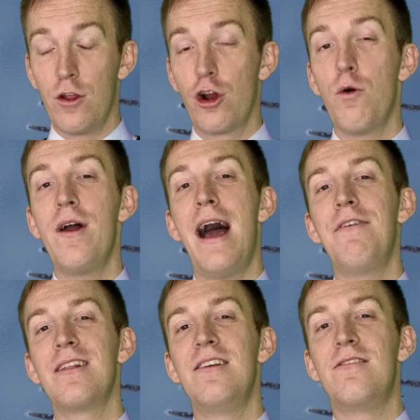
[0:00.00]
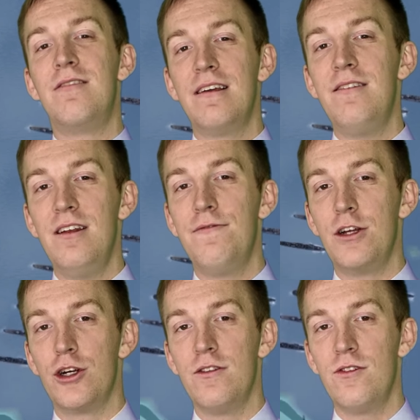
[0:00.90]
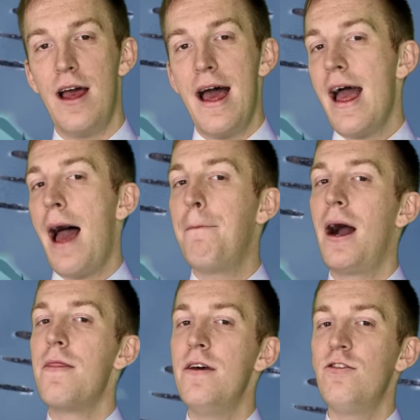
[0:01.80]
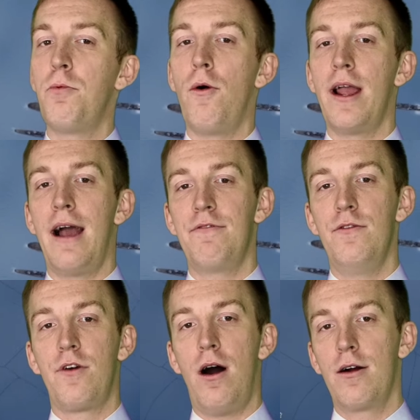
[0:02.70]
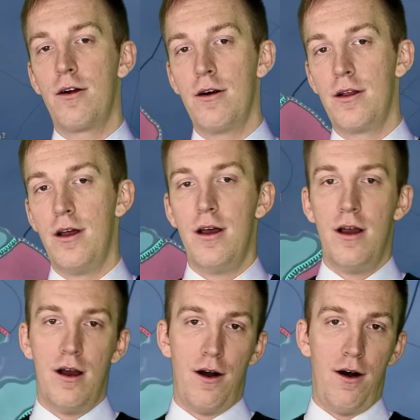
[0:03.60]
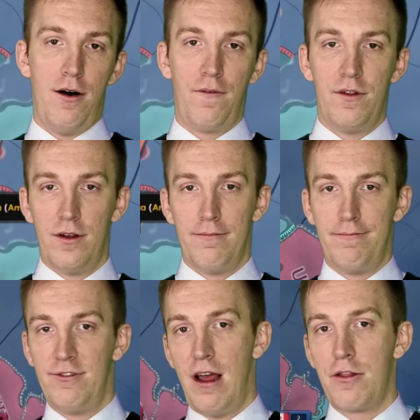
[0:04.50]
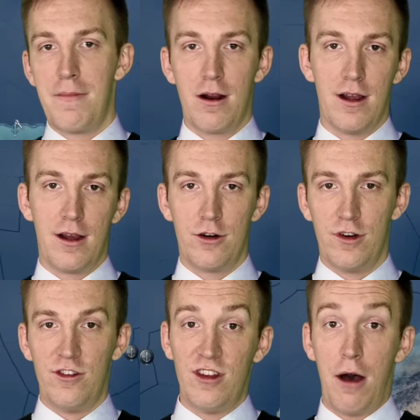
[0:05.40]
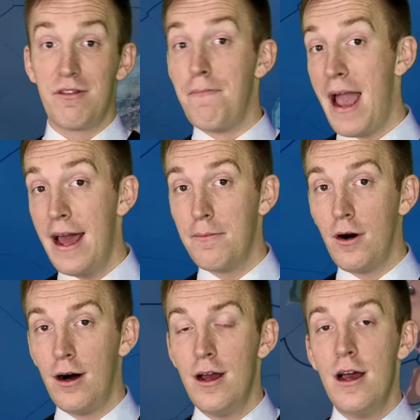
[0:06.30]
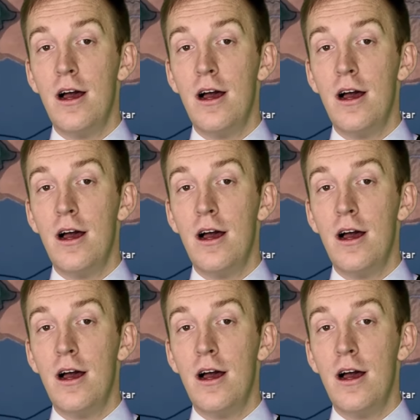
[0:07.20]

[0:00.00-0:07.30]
You're going to want to have at least 60 divisions, and by this point, after you've conquered all of the South American countries south of Panama,